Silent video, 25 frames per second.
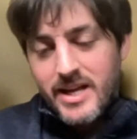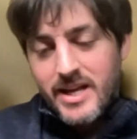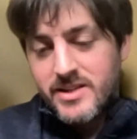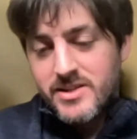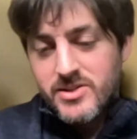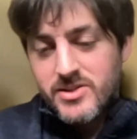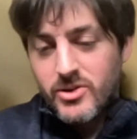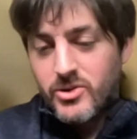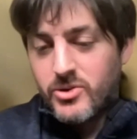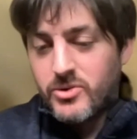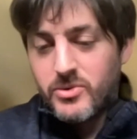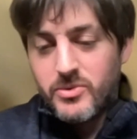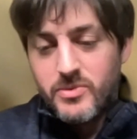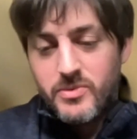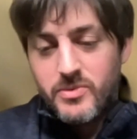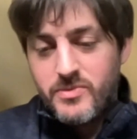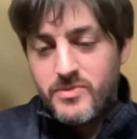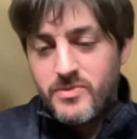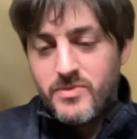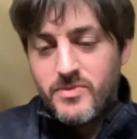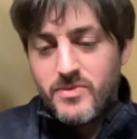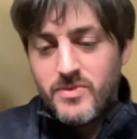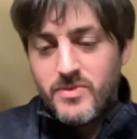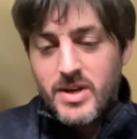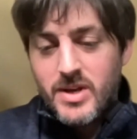so,
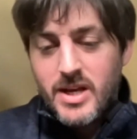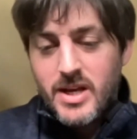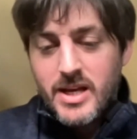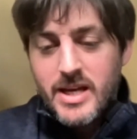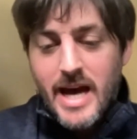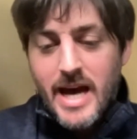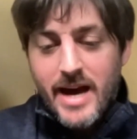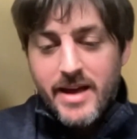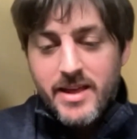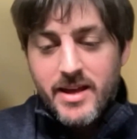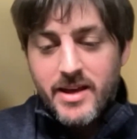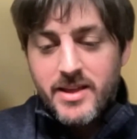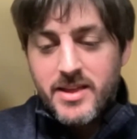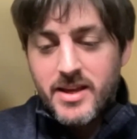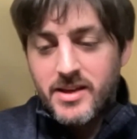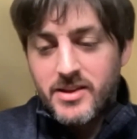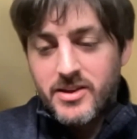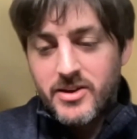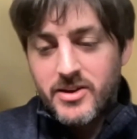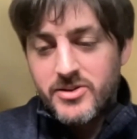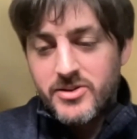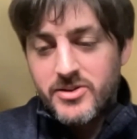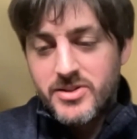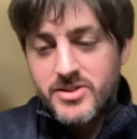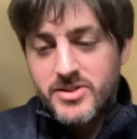yeah, I think
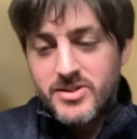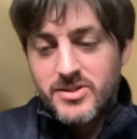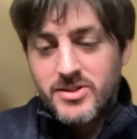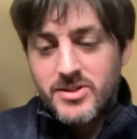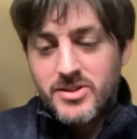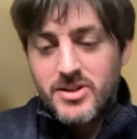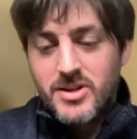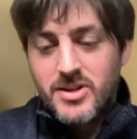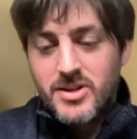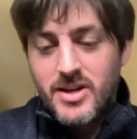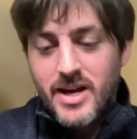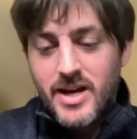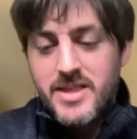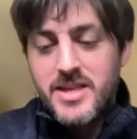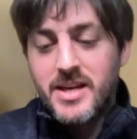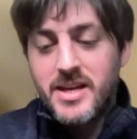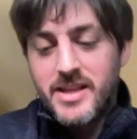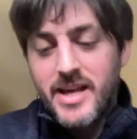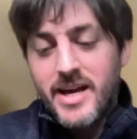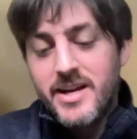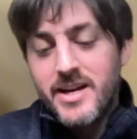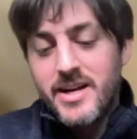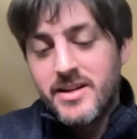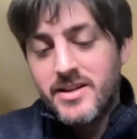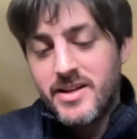that
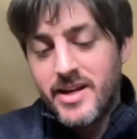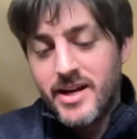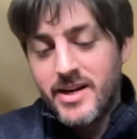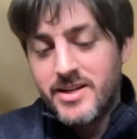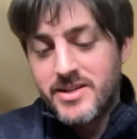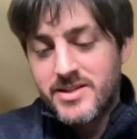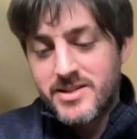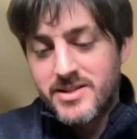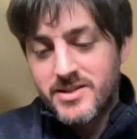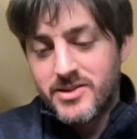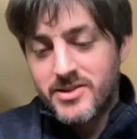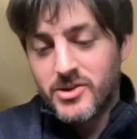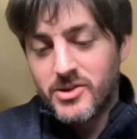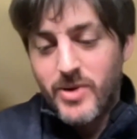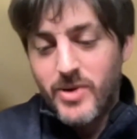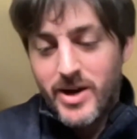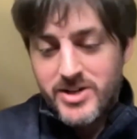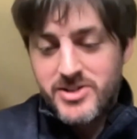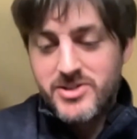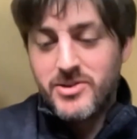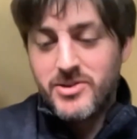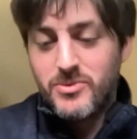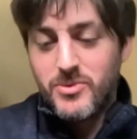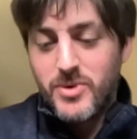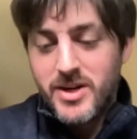is the
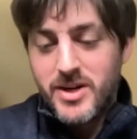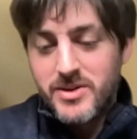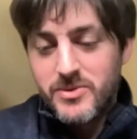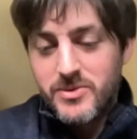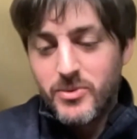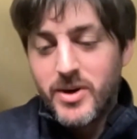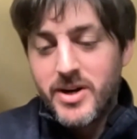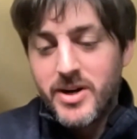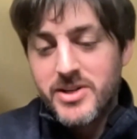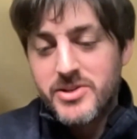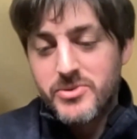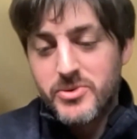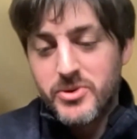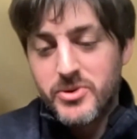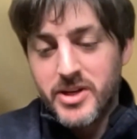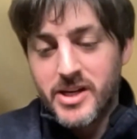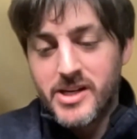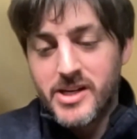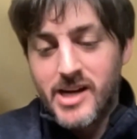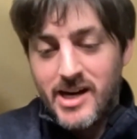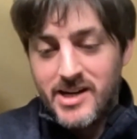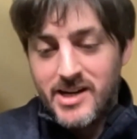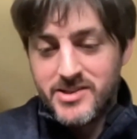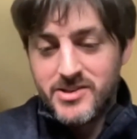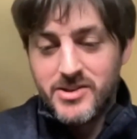question. What is really
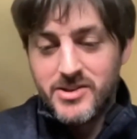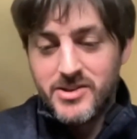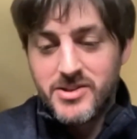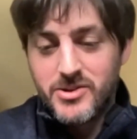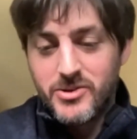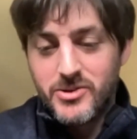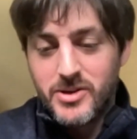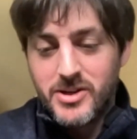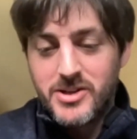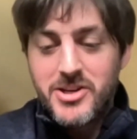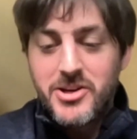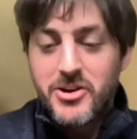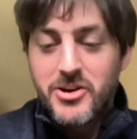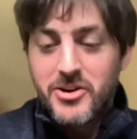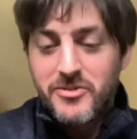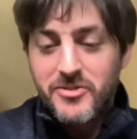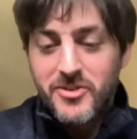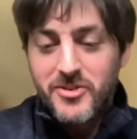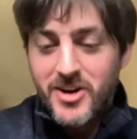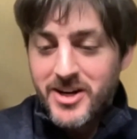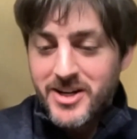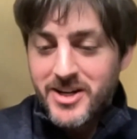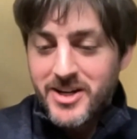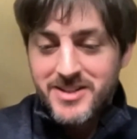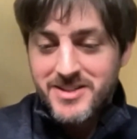causal? So the cure
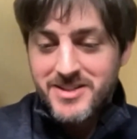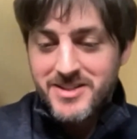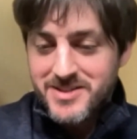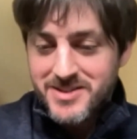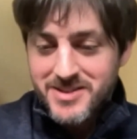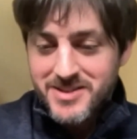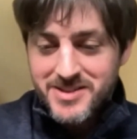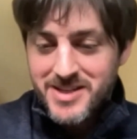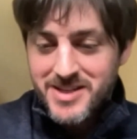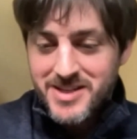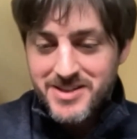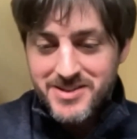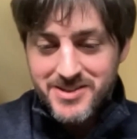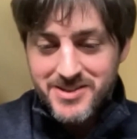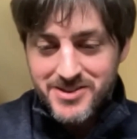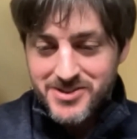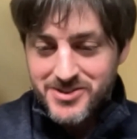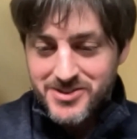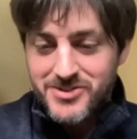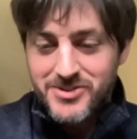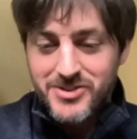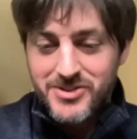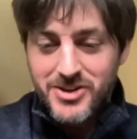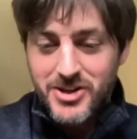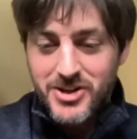for Huntington's disease
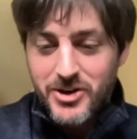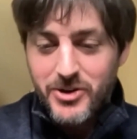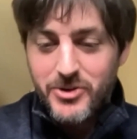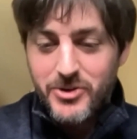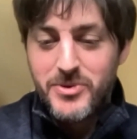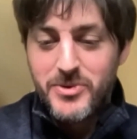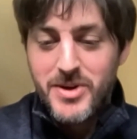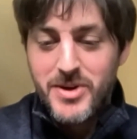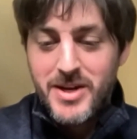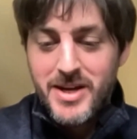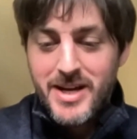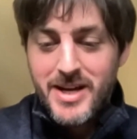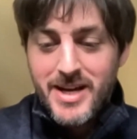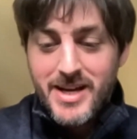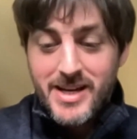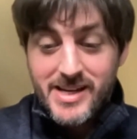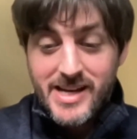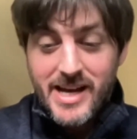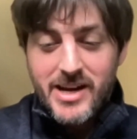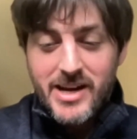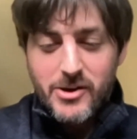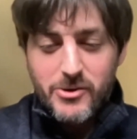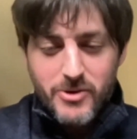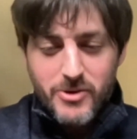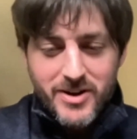is,
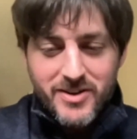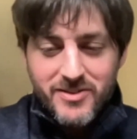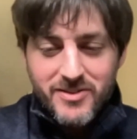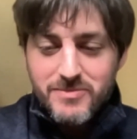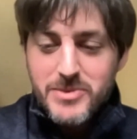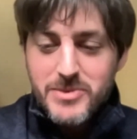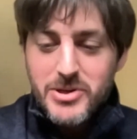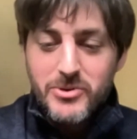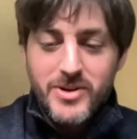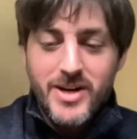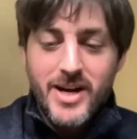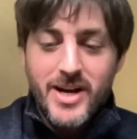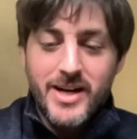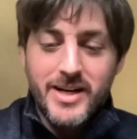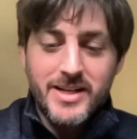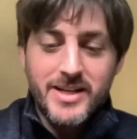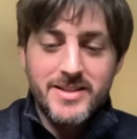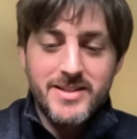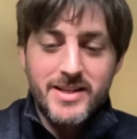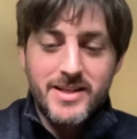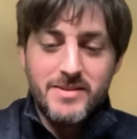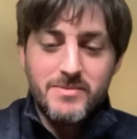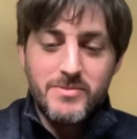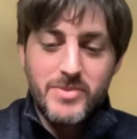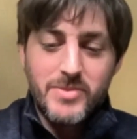getting rid of mutant
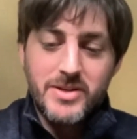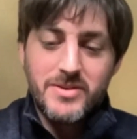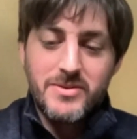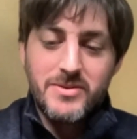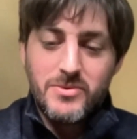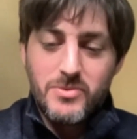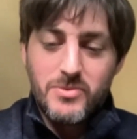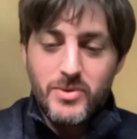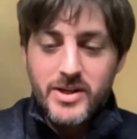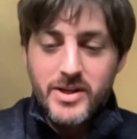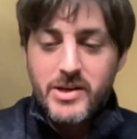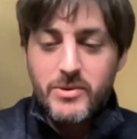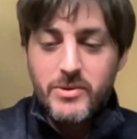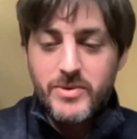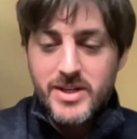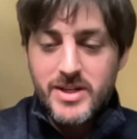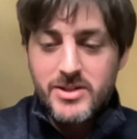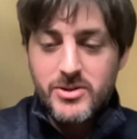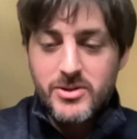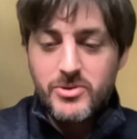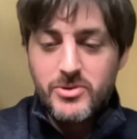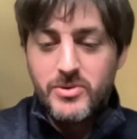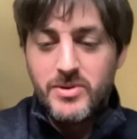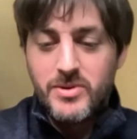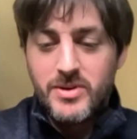Huntington, but what can we
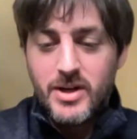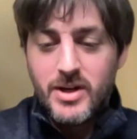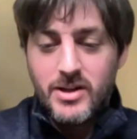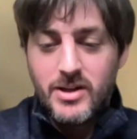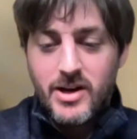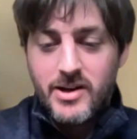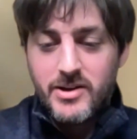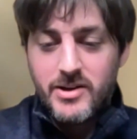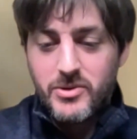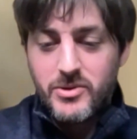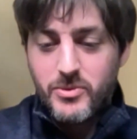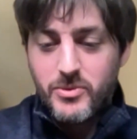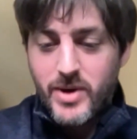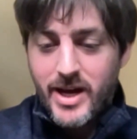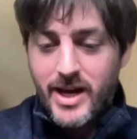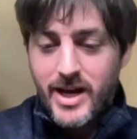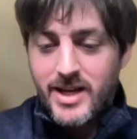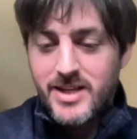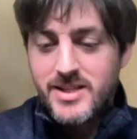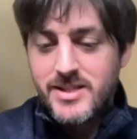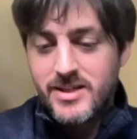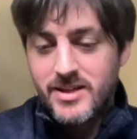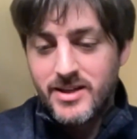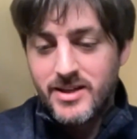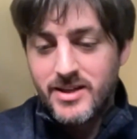do along the
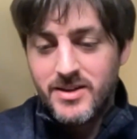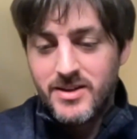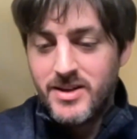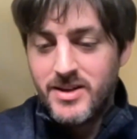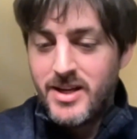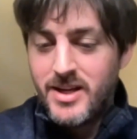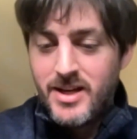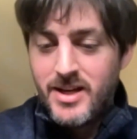way to,